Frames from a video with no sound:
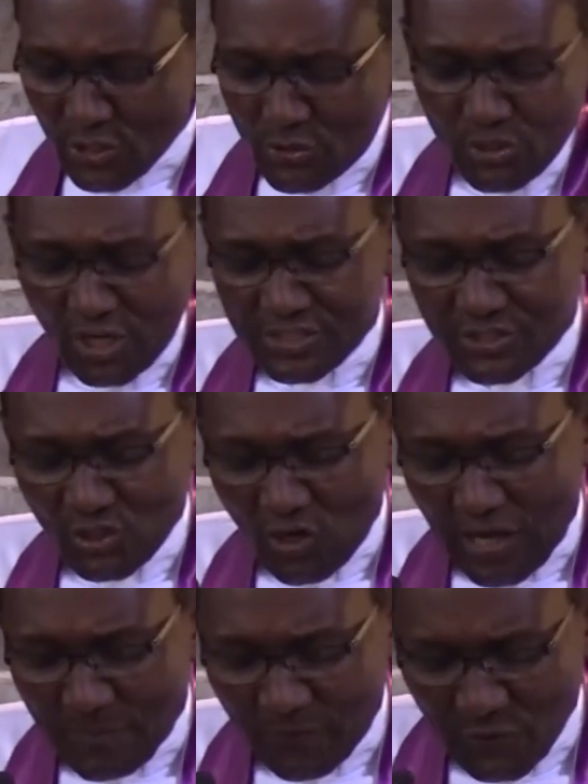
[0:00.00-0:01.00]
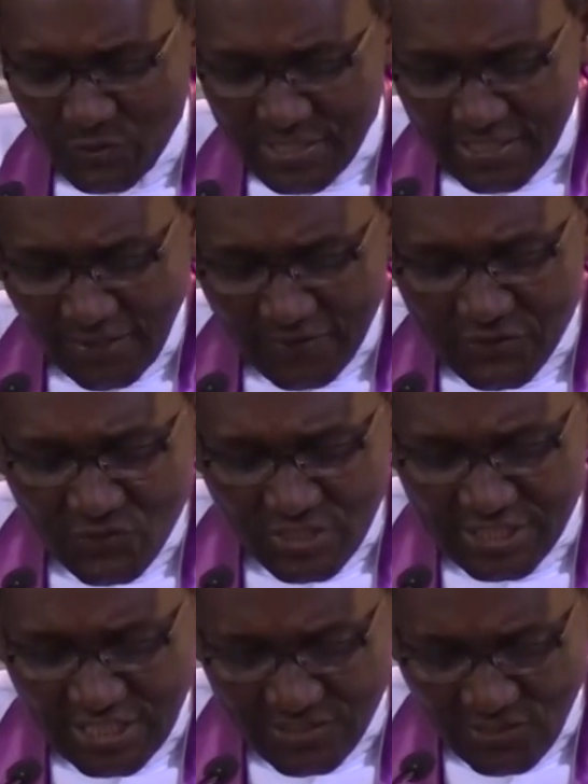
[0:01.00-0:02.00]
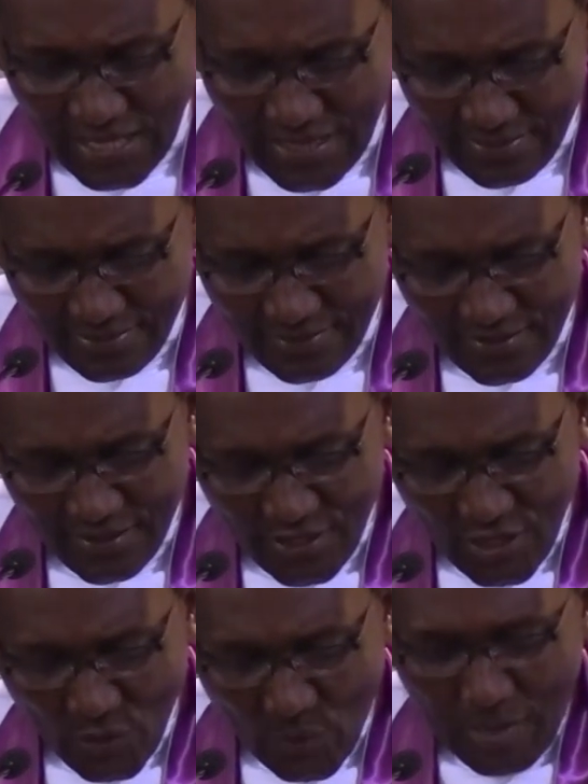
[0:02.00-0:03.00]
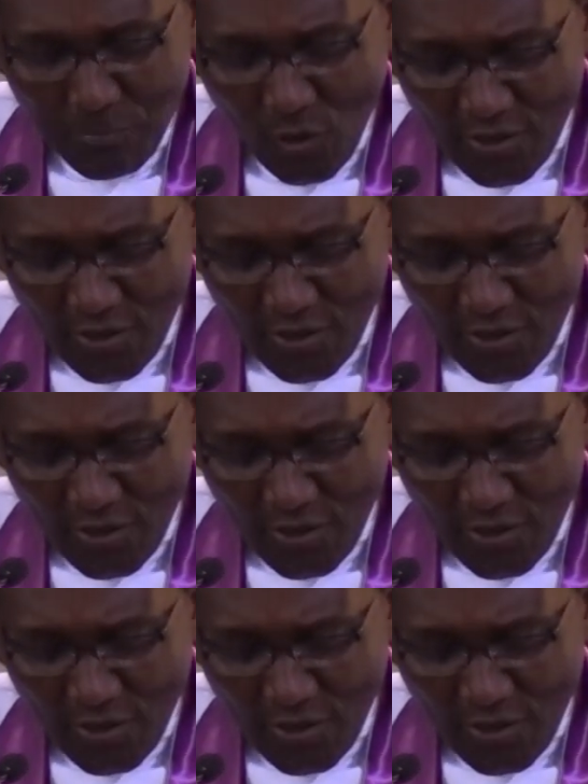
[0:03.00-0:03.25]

do not store up for yourselves treasures on earth, where